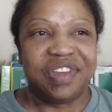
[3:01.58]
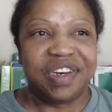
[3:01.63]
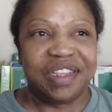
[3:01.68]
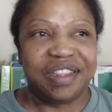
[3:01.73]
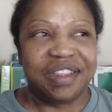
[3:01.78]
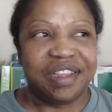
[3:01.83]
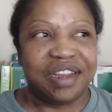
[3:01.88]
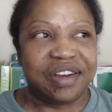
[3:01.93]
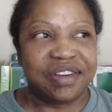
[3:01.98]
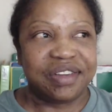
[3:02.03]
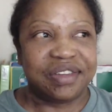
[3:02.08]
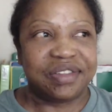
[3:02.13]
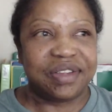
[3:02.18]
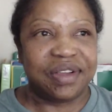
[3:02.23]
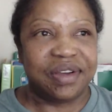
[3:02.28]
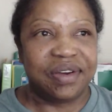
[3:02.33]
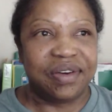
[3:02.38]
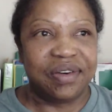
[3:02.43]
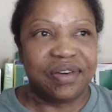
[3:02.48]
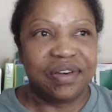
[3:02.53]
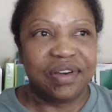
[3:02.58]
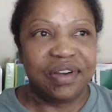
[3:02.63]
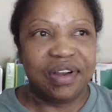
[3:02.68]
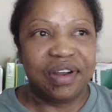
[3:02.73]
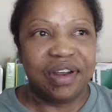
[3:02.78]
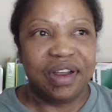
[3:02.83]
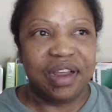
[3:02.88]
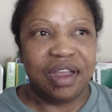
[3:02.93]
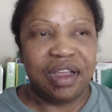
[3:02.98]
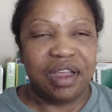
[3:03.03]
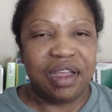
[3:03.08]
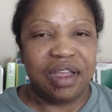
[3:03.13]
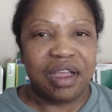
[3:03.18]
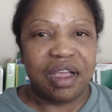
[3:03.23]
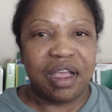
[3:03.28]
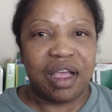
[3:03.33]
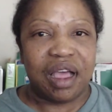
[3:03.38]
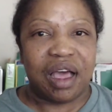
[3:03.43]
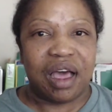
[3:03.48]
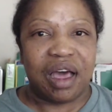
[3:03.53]
in there. So
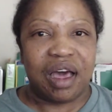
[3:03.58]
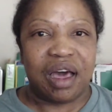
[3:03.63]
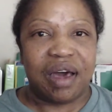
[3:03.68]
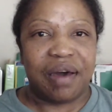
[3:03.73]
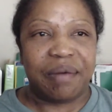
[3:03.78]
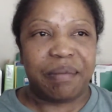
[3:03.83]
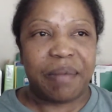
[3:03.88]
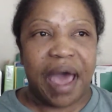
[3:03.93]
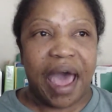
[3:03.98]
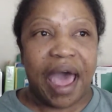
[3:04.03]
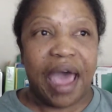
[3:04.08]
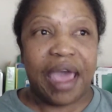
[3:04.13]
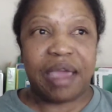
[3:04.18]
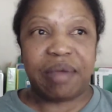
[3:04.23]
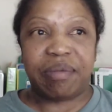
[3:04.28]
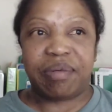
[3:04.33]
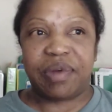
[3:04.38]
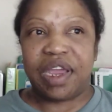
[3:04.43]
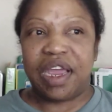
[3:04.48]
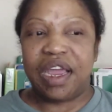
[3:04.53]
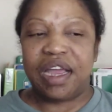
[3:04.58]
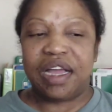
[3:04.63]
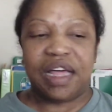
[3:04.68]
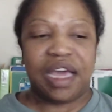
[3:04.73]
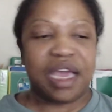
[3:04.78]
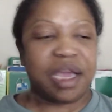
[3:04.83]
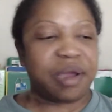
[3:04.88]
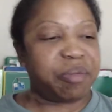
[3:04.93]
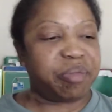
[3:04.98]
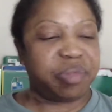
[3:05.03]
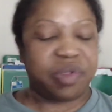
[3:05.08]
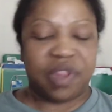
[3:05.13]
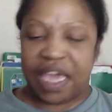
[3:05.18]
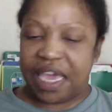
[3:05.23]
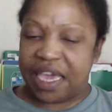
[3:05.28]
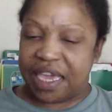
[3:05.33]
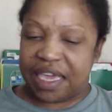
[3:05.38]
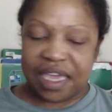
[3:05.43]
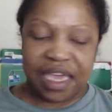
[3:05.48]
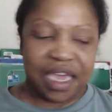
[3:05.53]
I bring like a
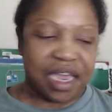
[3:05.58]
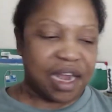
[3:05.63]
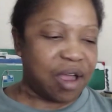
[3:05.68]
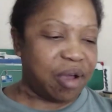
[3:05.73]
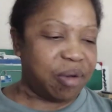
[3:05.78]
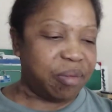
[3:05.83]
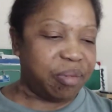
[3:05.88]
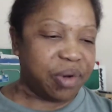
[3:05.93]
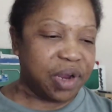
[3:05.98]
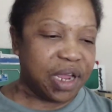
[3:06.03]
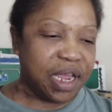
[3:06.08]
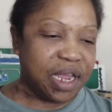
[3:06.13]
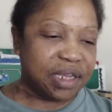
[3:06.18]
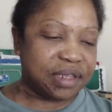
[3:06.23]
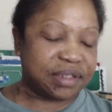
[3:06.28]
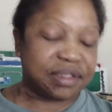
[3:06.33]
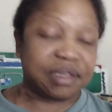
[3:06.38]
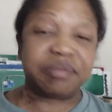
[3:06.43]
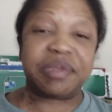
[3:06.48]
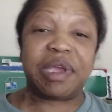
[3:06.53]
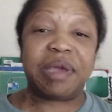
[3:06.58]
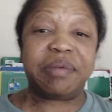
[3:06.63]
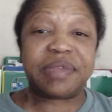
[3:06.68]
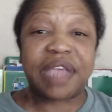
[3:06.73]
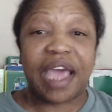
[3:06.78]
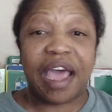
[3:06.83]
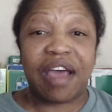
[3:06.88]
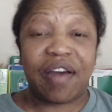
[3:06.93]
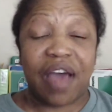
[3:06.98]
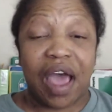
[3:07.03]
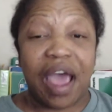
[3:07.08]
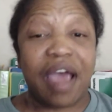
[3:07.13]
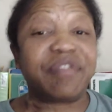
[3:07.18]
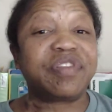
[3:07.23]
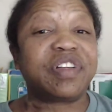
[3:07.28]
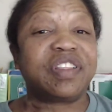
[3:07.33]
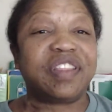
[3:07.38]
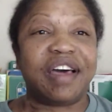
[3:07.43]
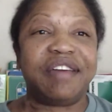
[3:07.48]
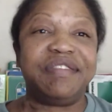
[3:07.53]
blanket. Sometimes I
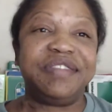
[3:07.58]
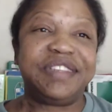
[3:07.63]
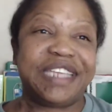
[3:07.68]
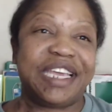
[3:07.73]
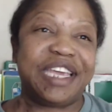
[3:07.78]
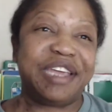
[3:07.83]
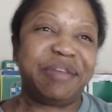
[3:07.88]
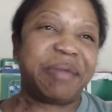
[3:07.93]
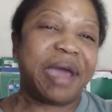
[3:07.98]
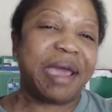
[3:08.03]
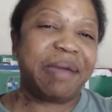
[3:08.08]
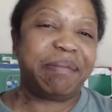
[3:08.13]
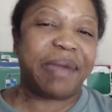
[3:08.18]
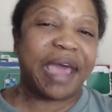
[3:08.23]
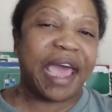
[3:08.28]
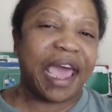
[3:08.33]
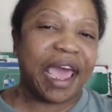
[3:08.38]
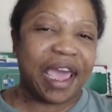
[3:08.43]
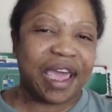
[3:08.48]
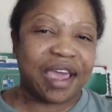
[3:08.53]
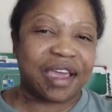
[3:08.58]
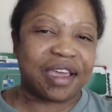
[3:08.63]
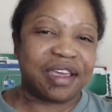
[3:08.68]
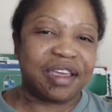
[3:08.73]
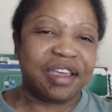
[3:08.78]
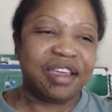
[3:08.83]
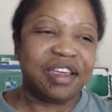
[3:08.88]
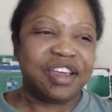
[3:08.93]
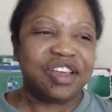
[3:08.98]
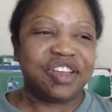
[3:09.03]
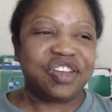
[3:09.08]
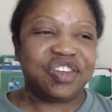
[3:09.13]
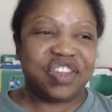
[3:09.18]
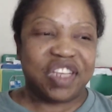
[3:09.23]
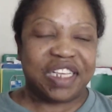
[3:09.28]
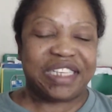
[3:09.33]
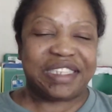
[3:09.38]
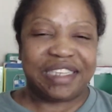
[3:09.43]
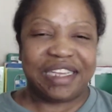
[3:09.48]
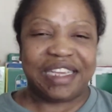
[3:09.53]
have gloves in my bag
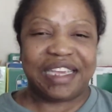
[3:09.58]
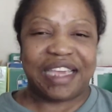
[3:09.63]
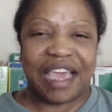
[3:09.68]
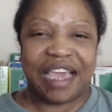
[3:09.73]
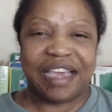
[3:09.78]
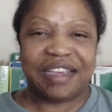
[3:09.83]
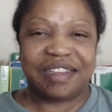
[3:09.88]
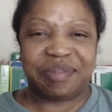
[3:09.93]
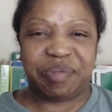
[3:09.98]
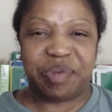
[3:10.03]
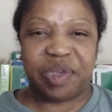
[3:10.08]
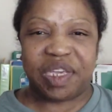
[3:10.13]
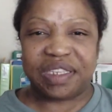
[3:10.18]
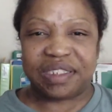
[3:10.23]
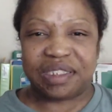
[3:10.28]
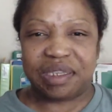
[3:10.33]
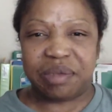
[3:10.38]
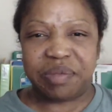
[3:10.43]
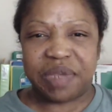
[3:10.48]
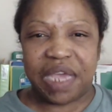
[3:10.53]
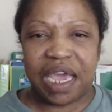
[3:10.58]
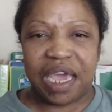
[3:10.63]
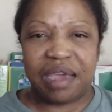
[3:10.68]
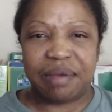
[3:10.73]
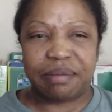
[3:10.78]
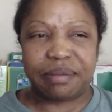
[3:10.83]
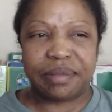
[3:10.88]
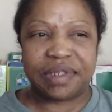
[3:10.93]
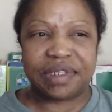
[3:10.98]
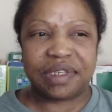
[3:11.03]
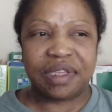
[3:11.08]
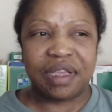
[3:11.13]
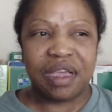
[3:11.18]
just in case because sometimes